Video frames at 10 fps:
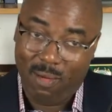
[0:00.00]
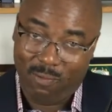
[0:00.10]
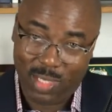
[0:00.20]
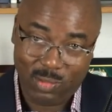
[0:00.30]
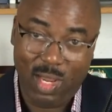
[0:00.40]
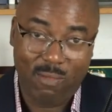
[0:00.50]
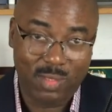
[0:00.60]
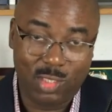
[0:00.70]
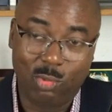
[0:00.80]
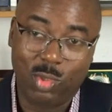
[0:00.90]
Virtually
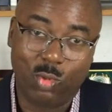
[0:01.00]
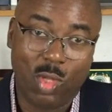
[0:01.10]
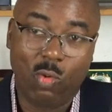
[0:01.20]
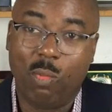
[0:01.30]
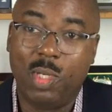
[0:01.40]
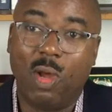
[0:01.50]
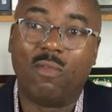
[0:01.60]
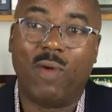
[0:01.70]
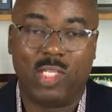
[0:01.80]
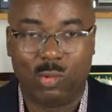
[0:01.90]
everything you'll be doing will be done
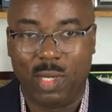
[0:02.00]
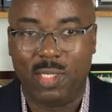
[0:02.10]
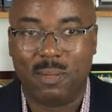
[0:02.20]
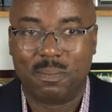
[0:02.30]
virtually.